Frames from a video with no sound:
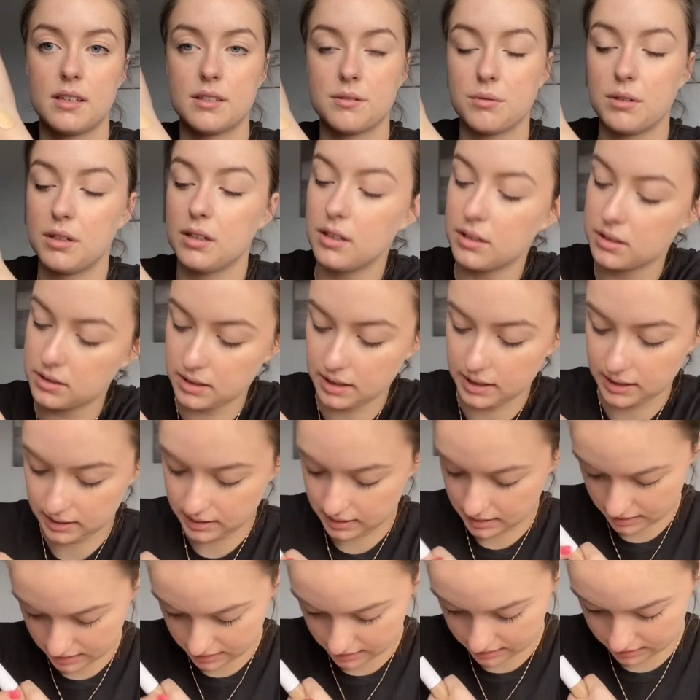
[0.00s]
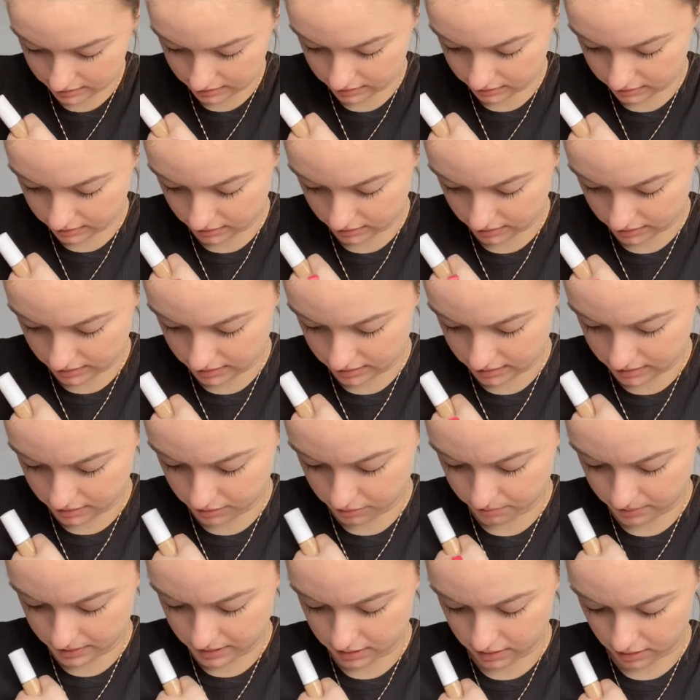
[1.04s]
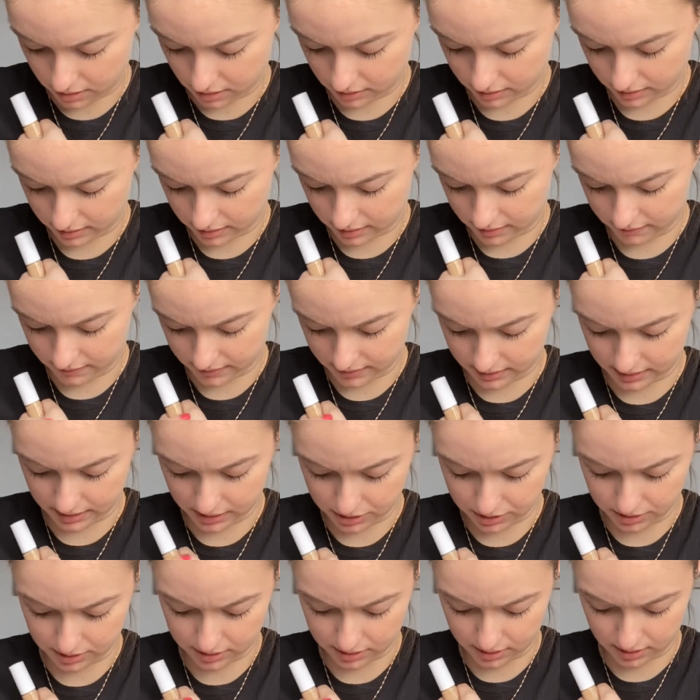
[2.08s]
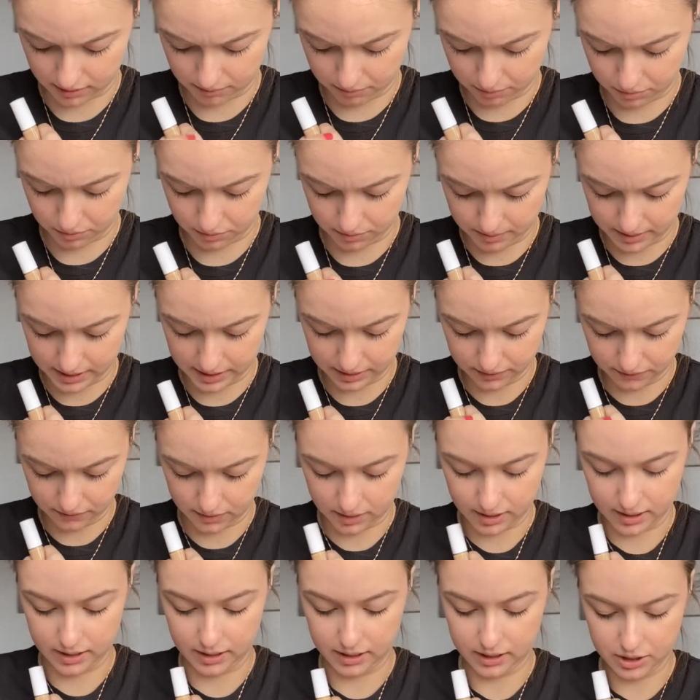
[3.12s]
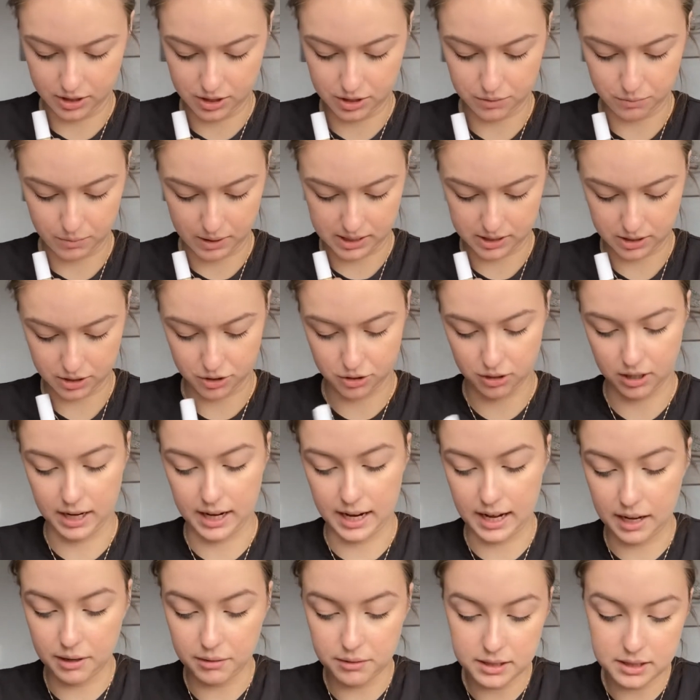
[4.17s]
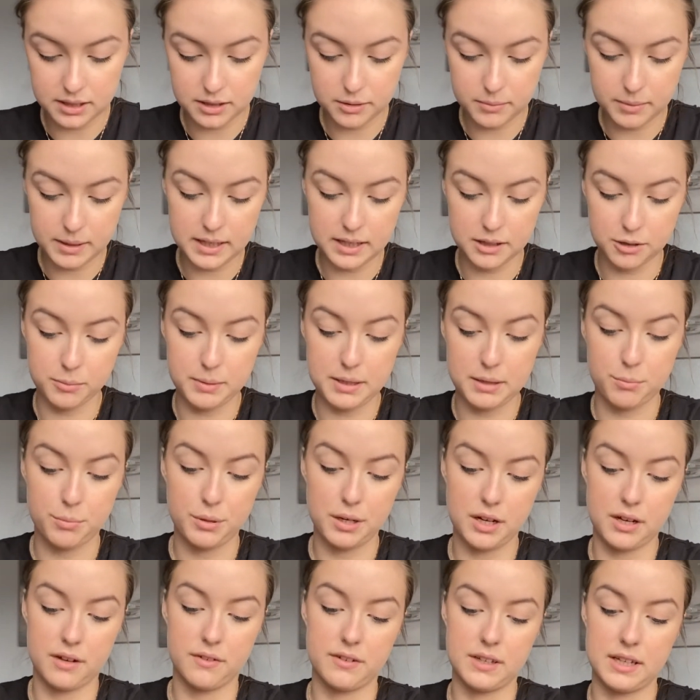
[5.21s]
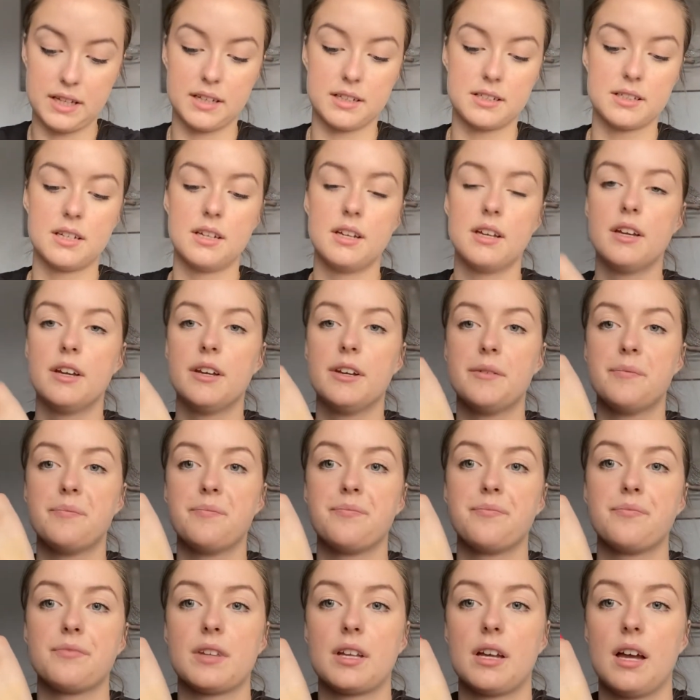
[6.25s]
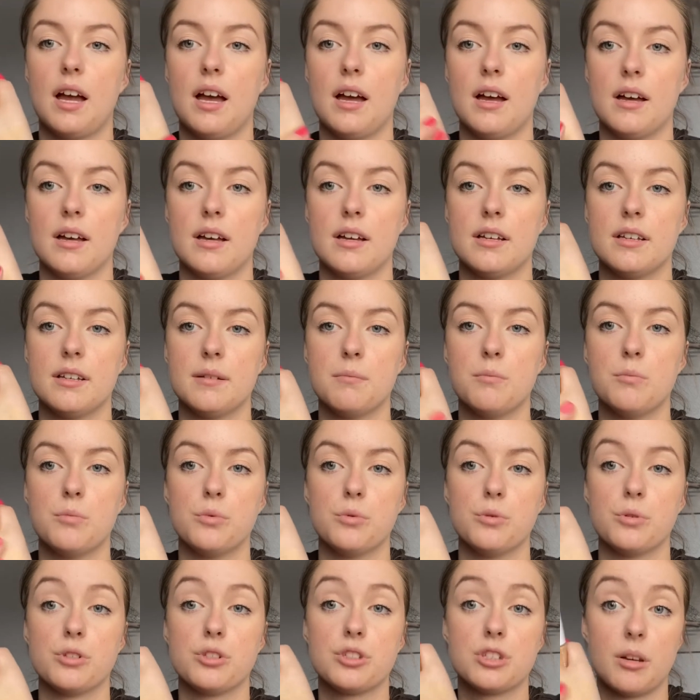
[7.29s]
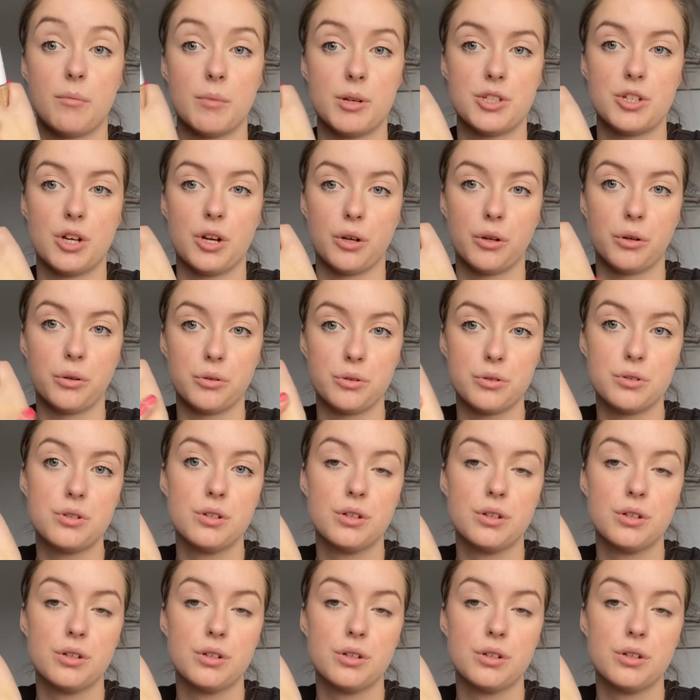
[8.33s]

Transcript: what it looks like there. It does look a little bit darker than the foundations that I brought, but that's fine. I can just wait to try it out a little bit. It'll be a perfect more summer toned